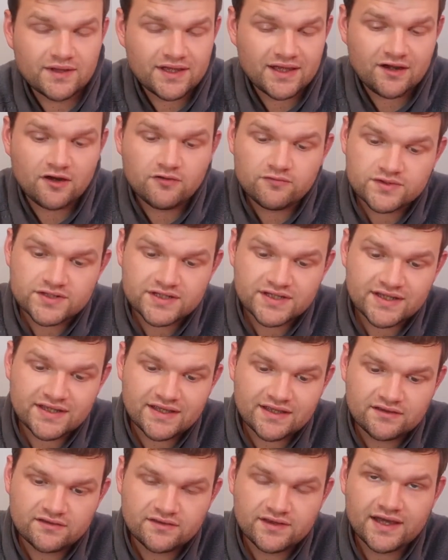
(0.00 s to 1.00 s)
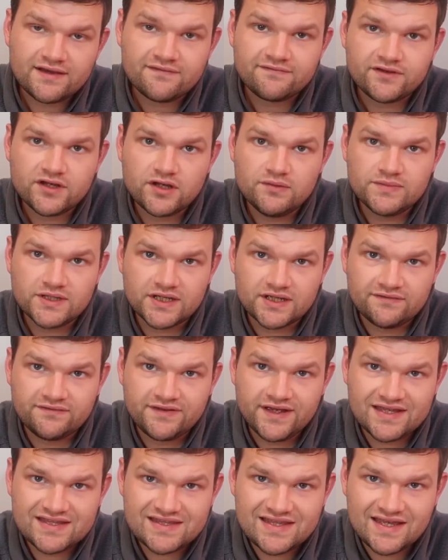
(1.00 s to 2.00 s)
obviously that thermic
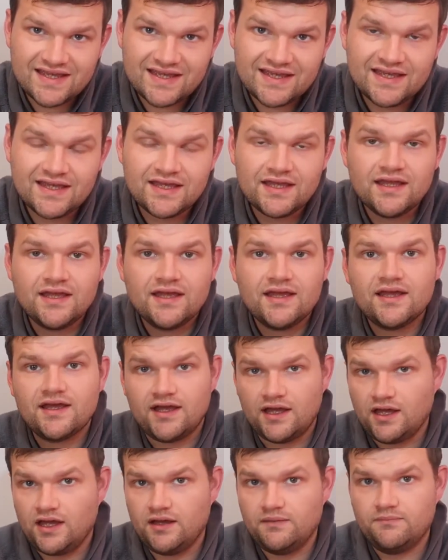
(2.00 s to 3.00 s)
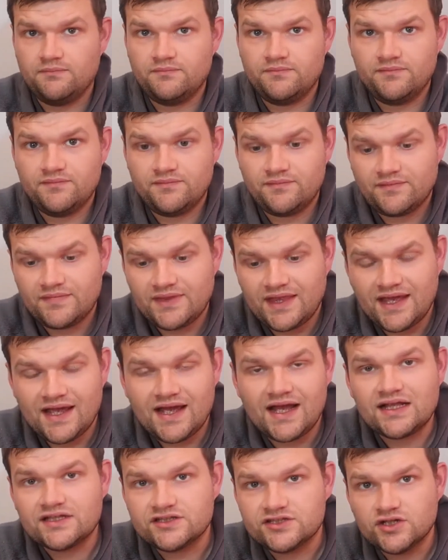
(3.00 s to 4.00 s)
effect there, it
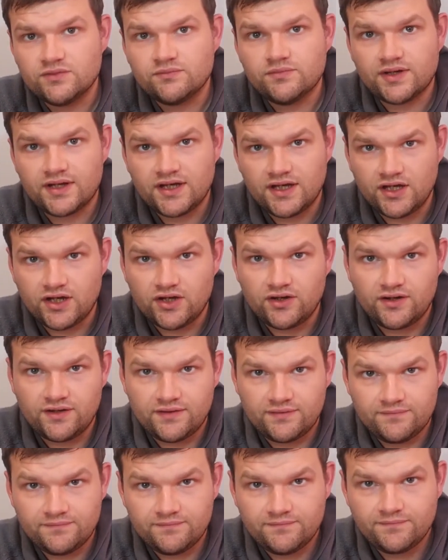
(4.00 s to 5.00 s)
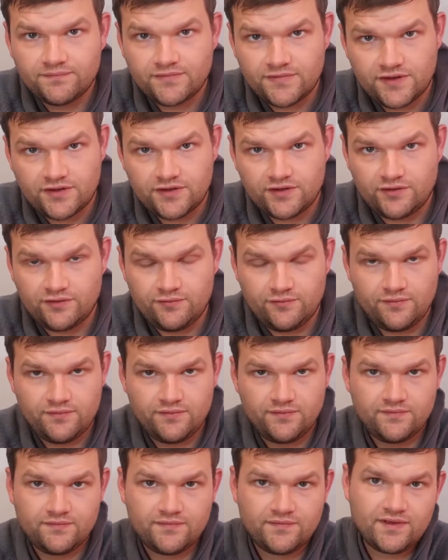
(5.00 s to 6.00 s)
adds up a lot. So
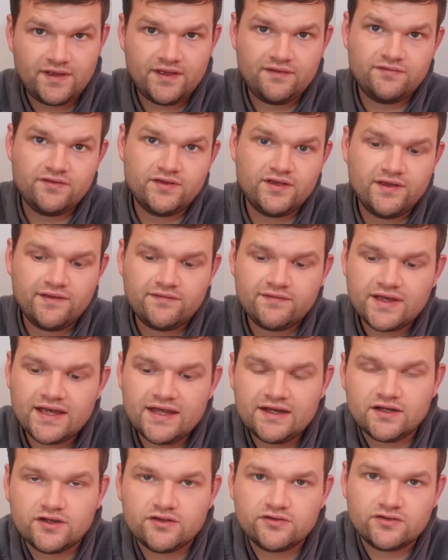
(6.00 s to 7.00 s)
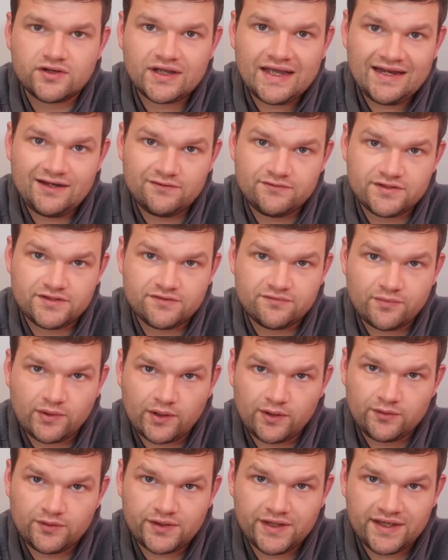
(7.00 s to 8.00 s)
if you're getting 100 calories of
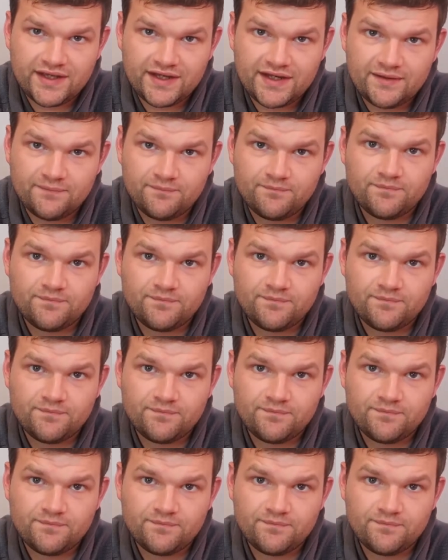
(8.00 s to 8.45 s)
protein,